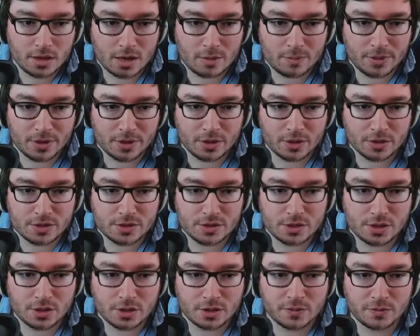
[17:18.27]
And because
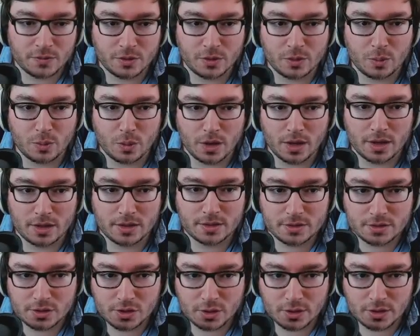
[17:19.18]
Sona
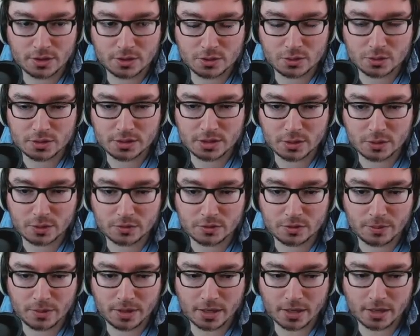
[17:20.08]
requires so little skill
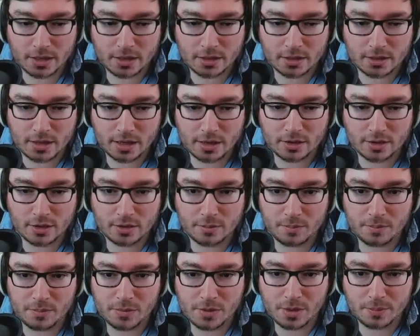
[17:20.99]
to play, and
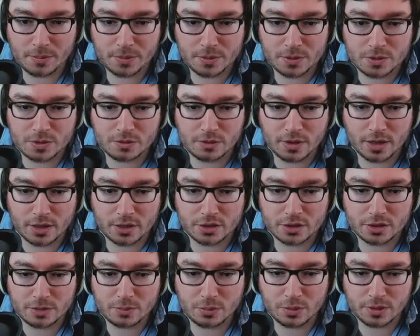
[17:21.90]
her numbers are
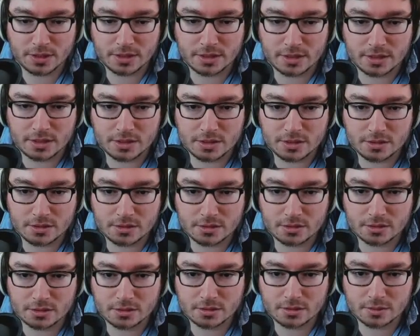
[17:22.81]
actually pretty
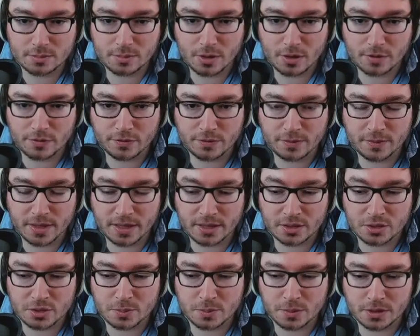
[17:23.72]
decent, apart from
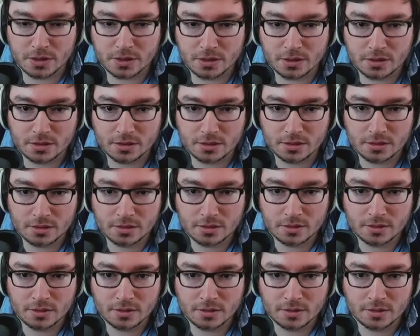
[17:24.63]
HP,
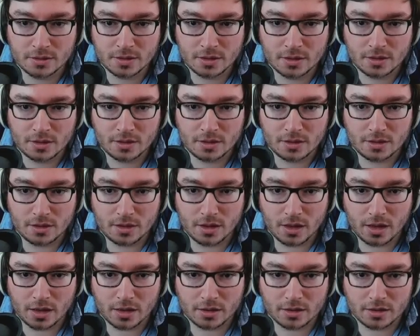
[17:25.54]

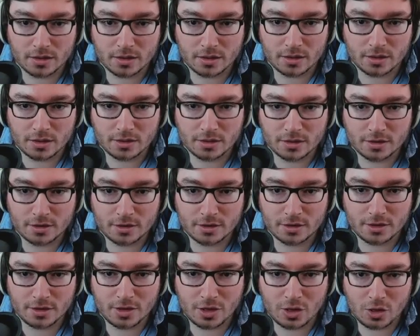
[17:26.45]
like,
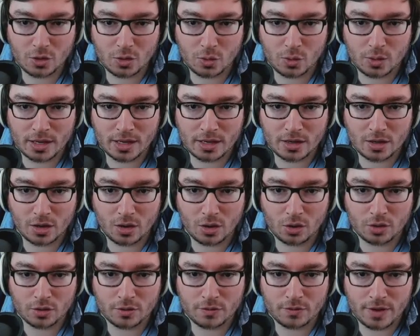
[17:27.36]
you get a
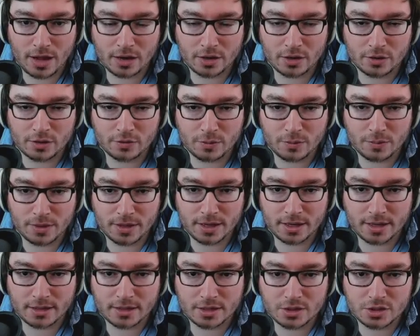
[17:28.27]
lot of value from
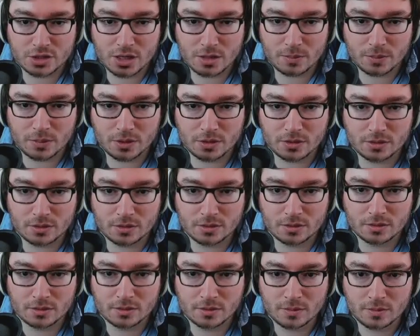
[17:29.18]
playing that
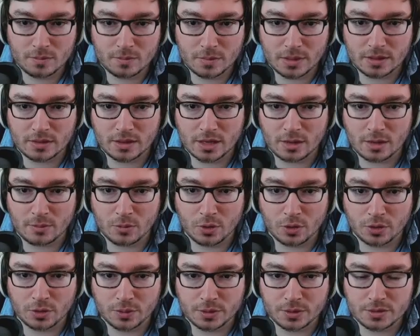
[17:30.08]
champion, mid-game
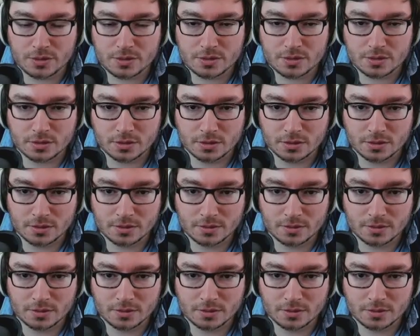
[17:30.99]
onwards.